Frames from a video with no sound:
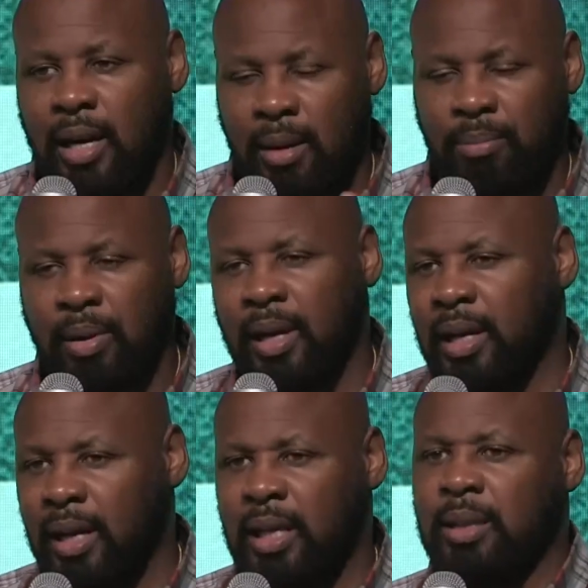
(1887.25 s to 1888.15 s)
God, I'm praying
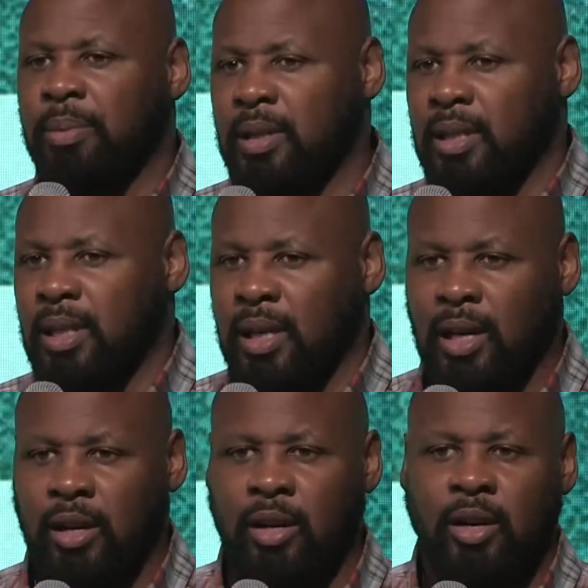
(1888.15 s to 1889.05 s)
that each person in
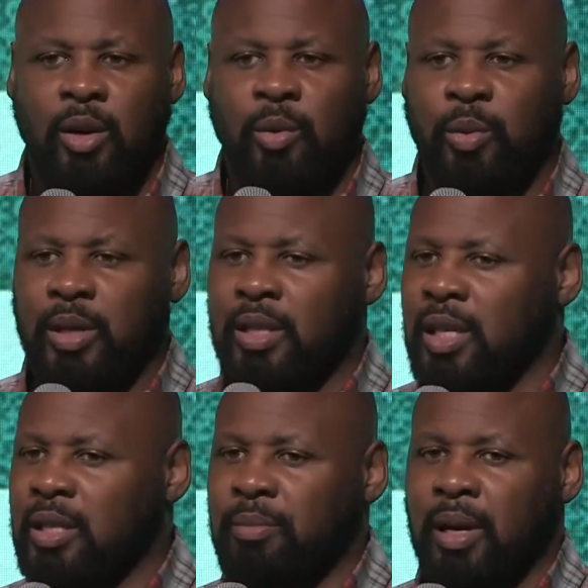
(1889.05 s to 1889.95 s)
here wouldn't
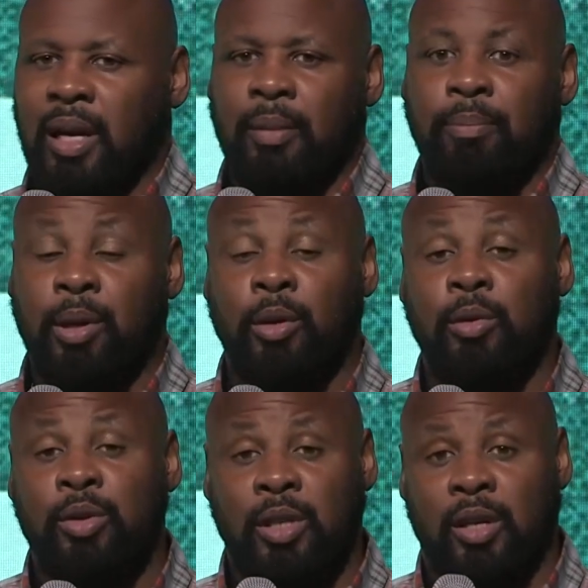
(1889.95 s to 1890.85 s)
just be
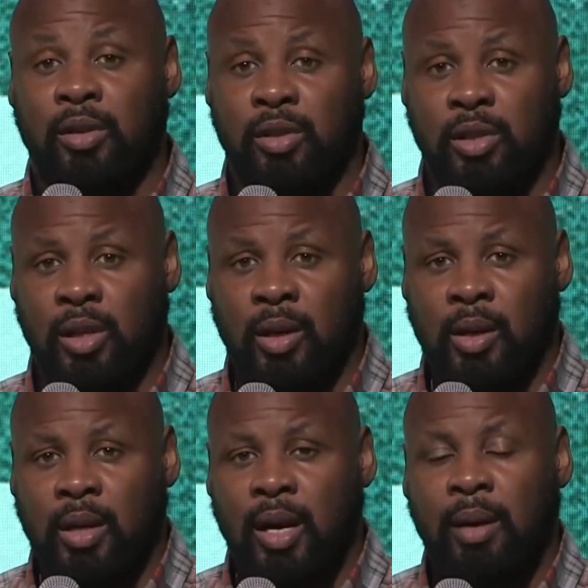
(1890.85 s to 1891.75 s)
pew sitters,
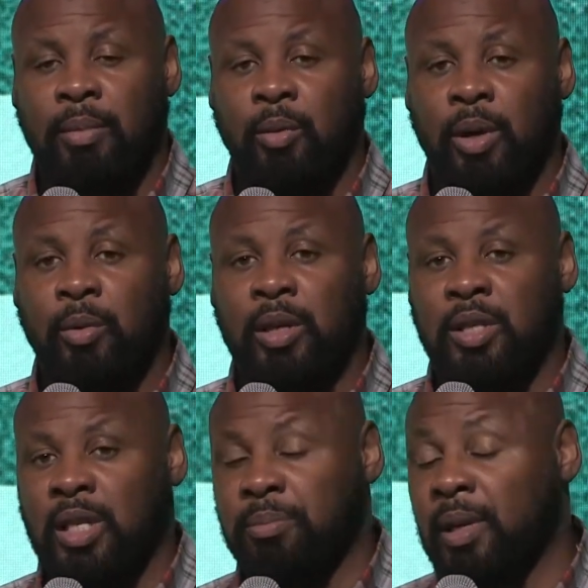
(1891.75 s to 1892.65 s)
God, but we
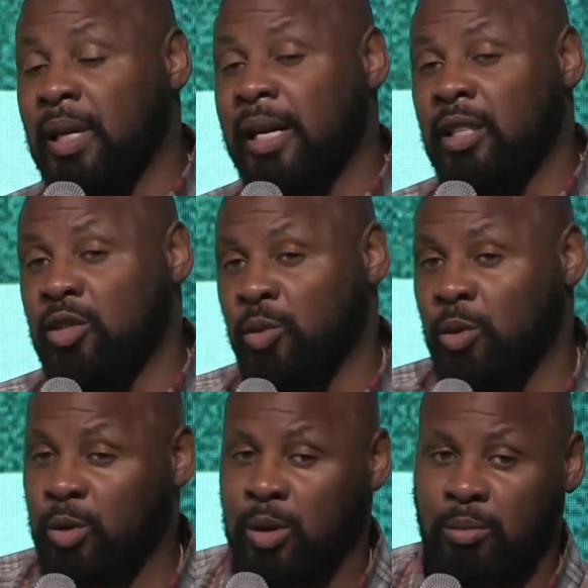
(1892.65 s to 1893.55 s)
wouldn't just be like the
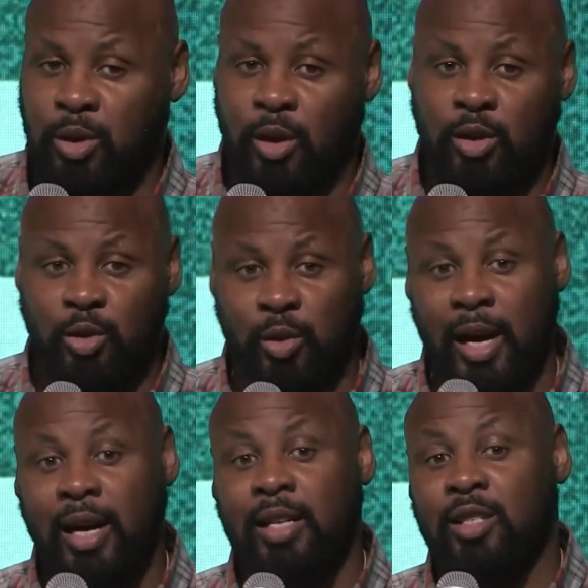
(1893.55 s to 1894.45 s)
Jerusalem church who
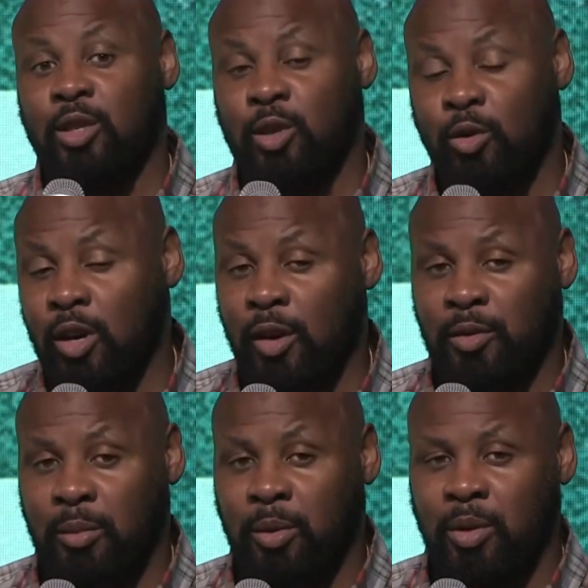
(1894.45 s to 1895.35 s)
got so
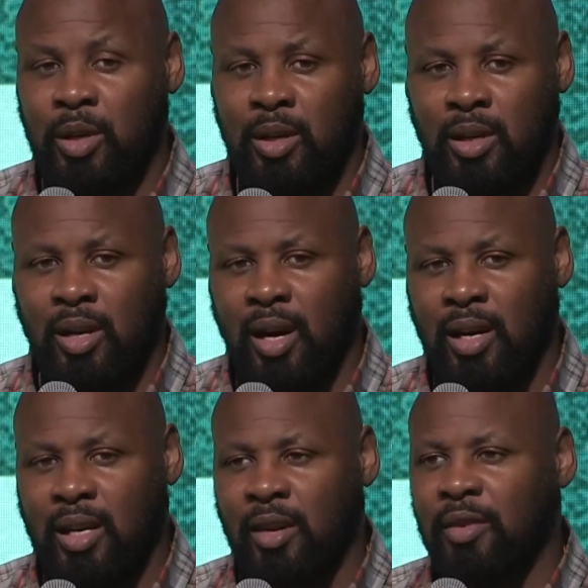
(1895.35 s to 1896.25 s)
comfortable.
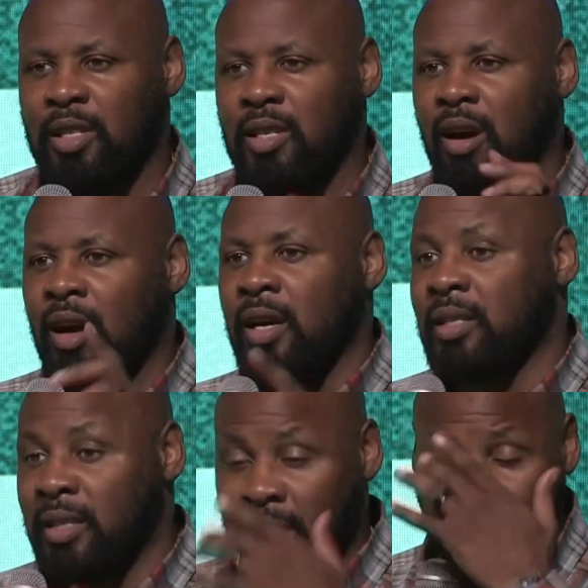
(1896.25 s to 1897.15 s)
God, give us our
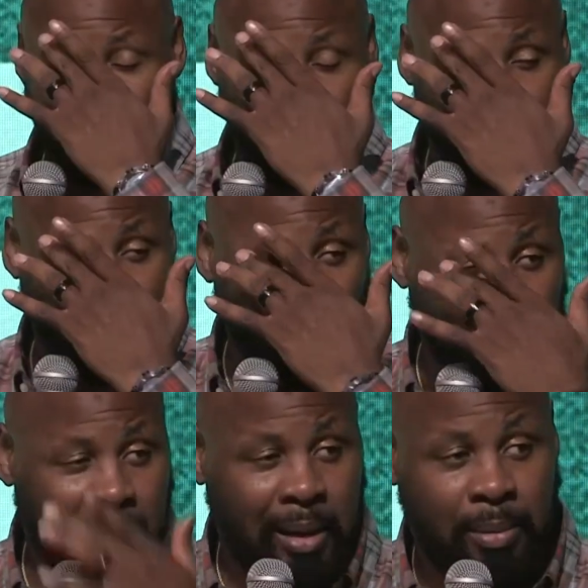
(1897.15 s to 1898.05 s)
assignment that we
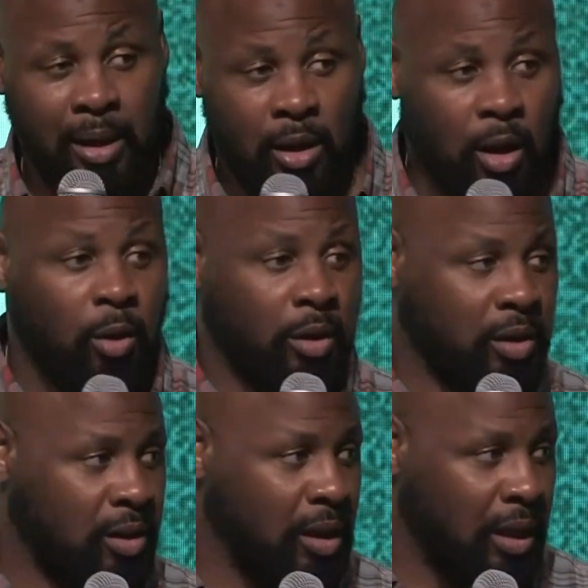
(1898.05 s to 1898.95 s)
might be
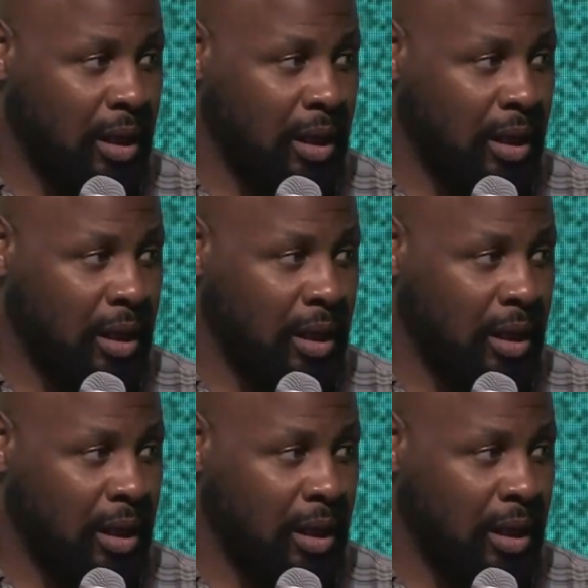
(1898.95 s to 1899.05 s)
goers.